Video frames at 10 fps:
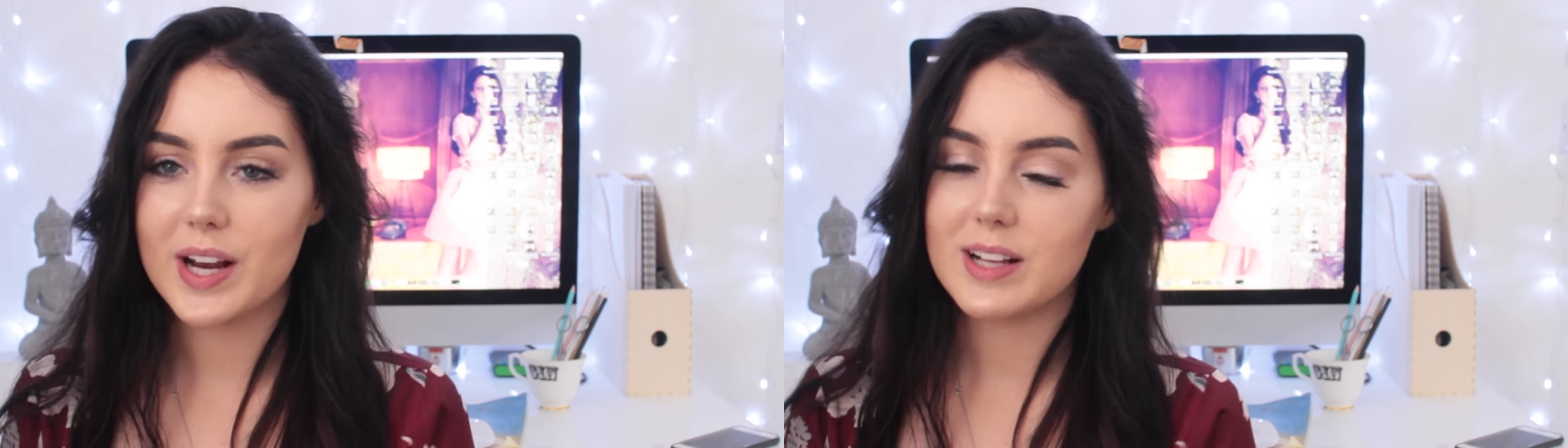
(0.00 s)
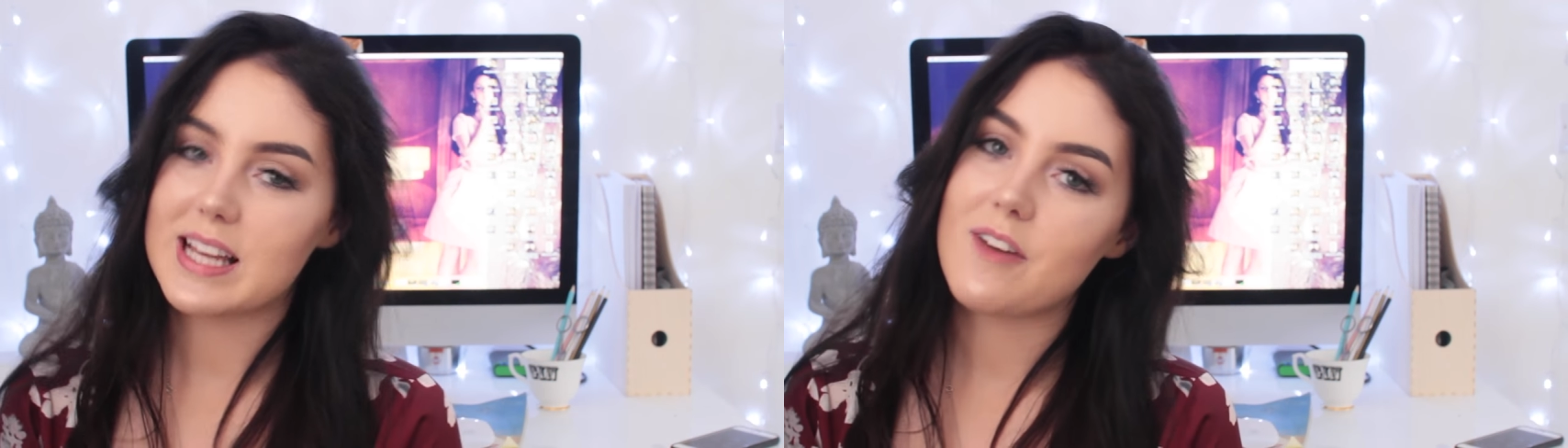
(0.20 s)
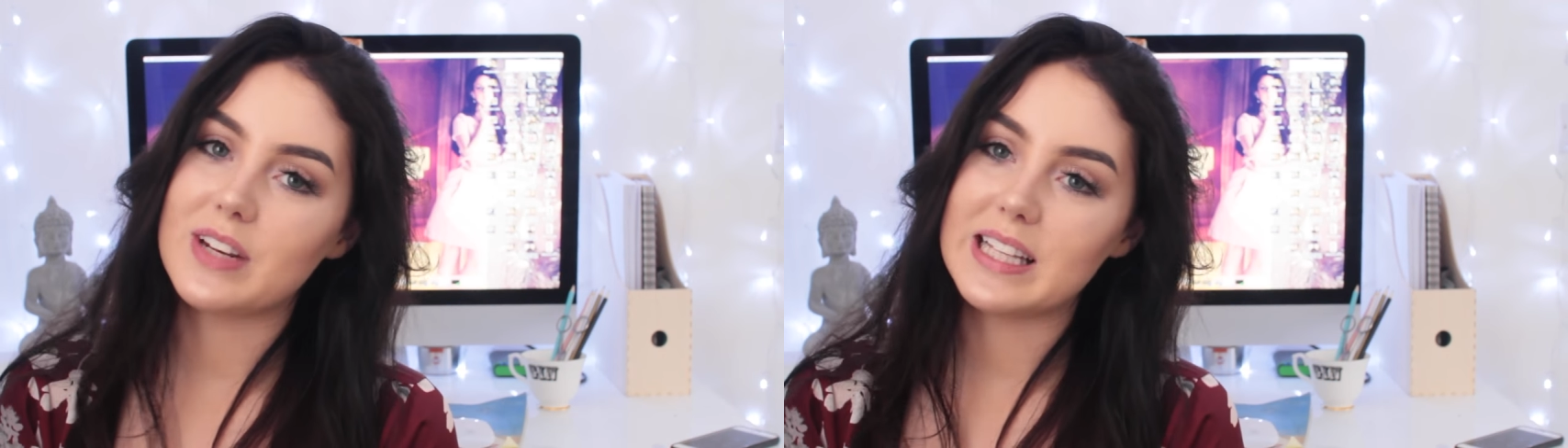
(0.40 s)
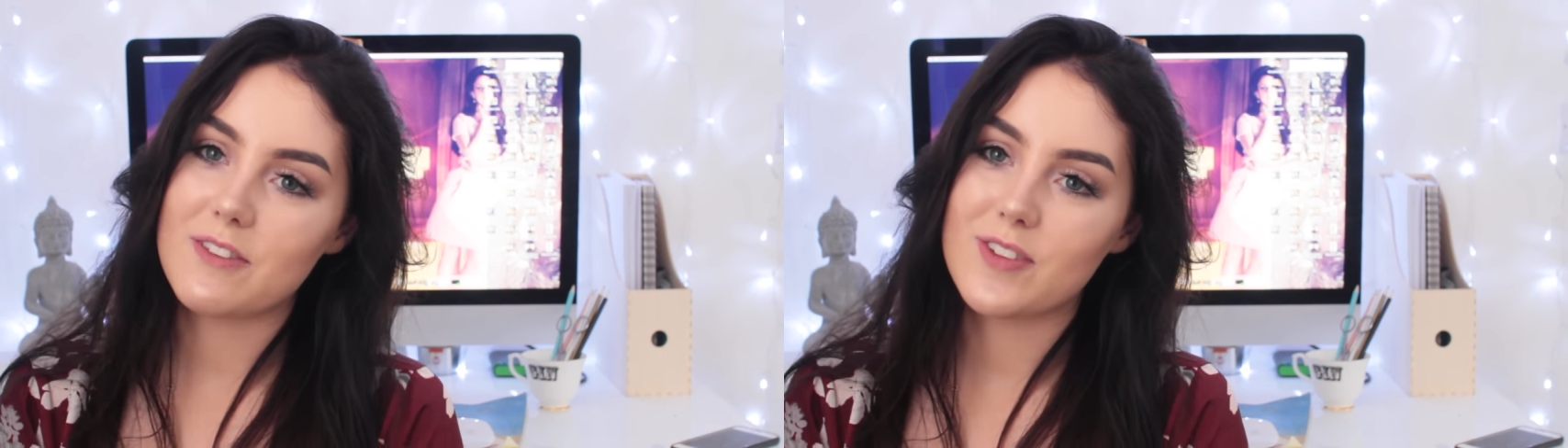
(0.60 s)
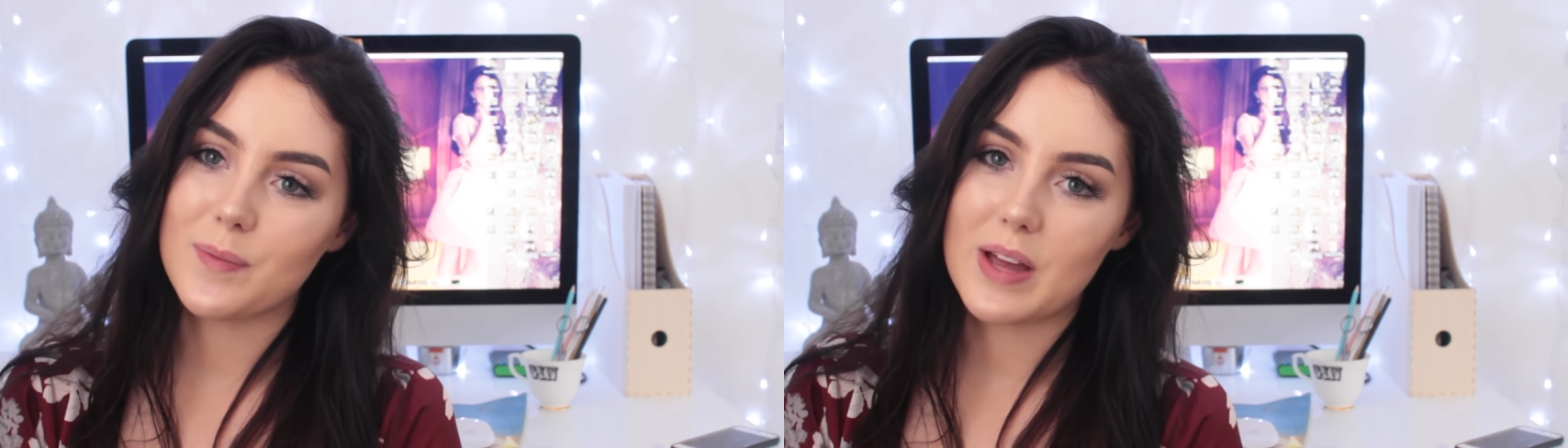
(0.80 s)
and I'll definitely
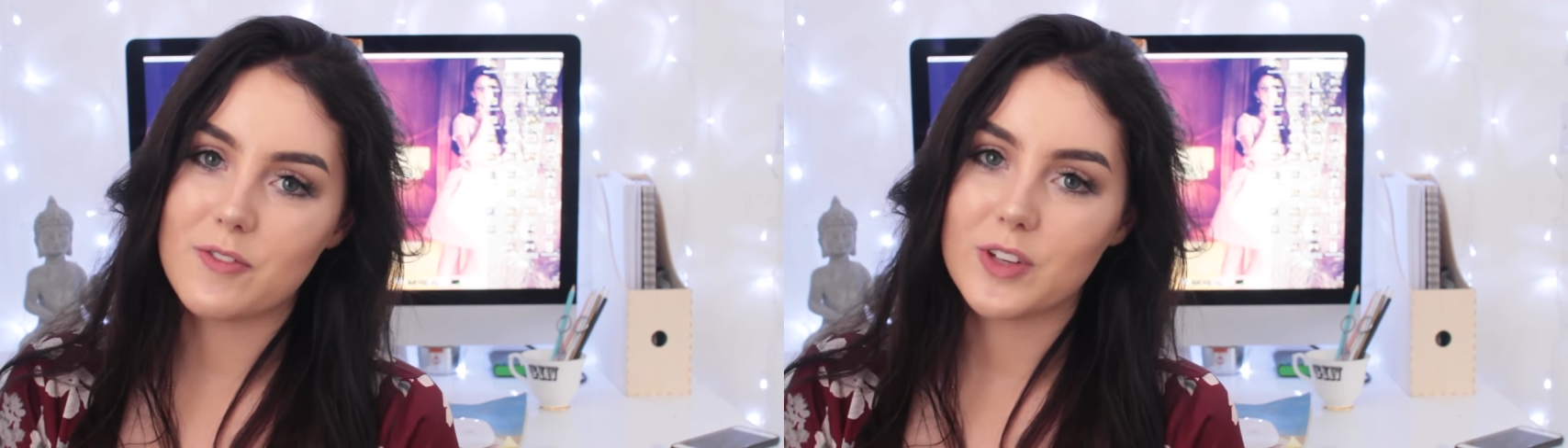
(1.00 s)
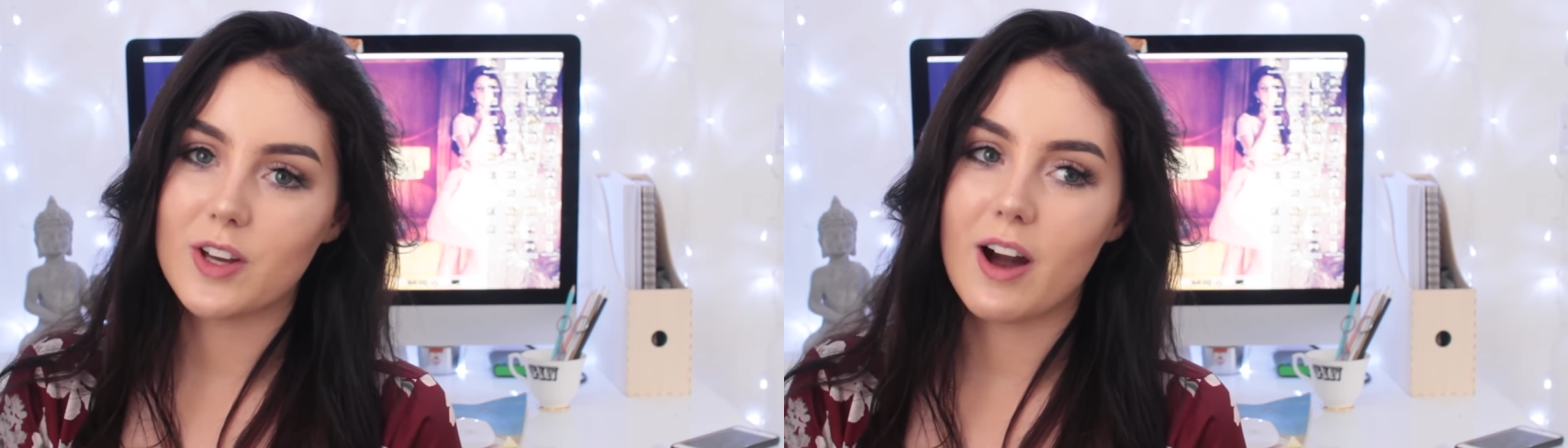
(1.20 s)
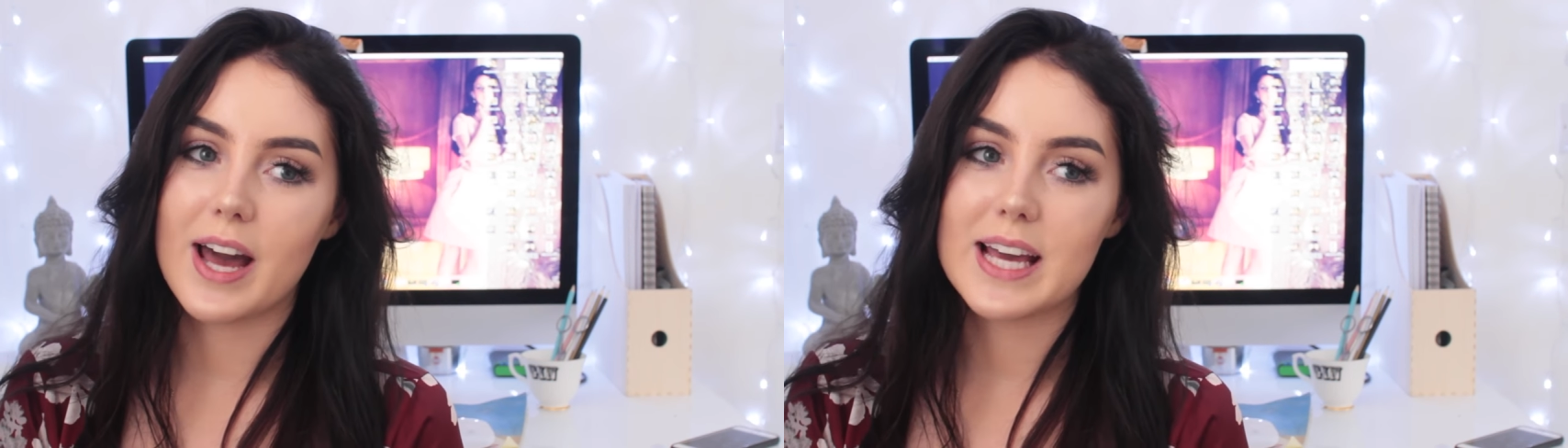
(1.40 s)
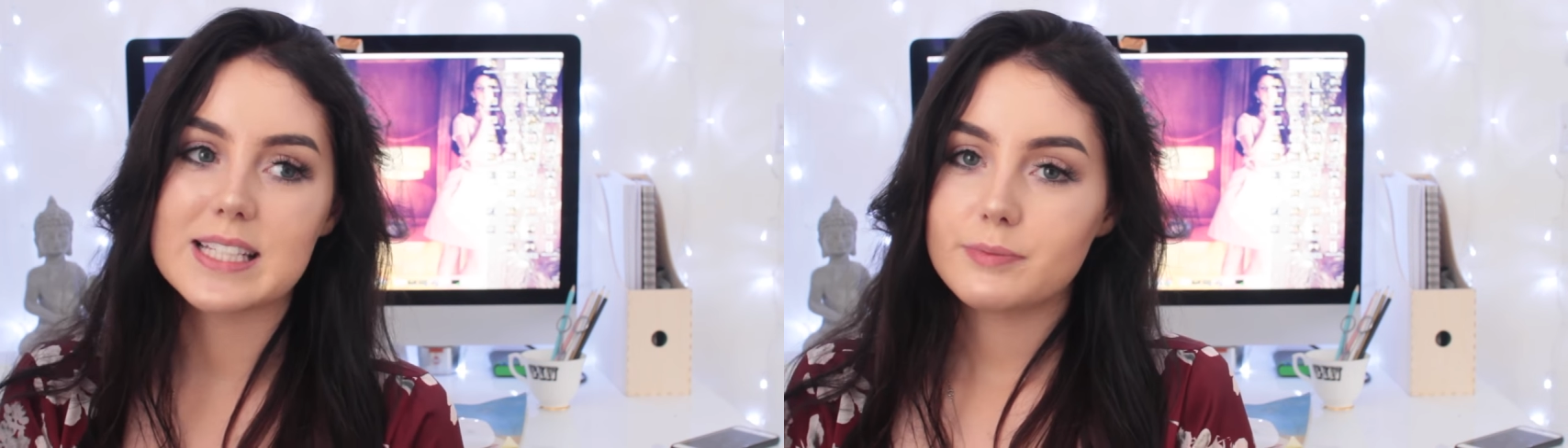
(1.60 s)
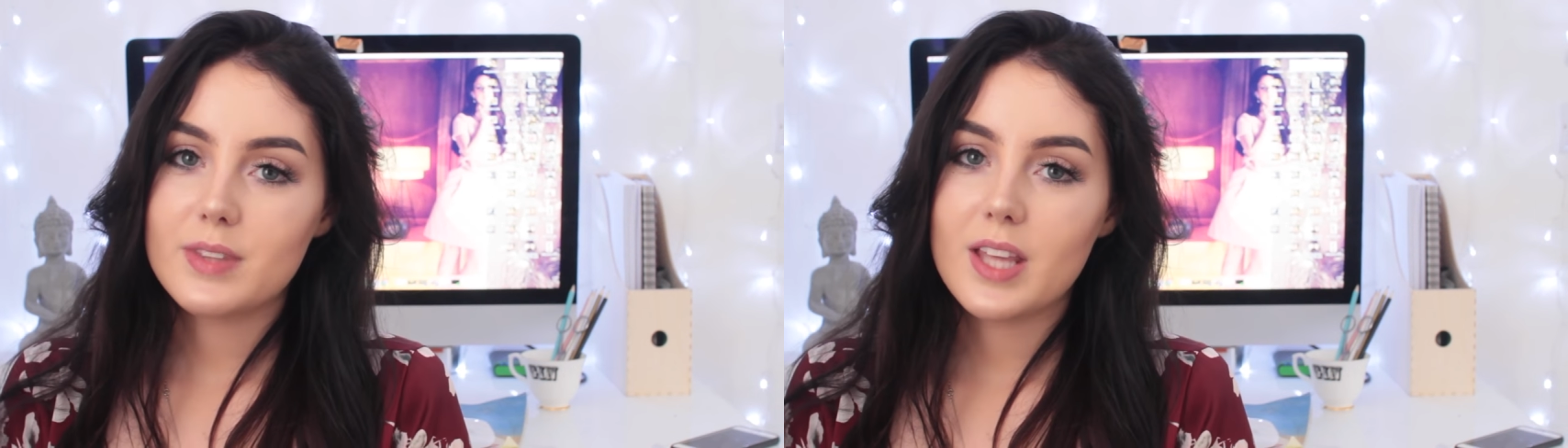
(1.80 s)
film that for you guys.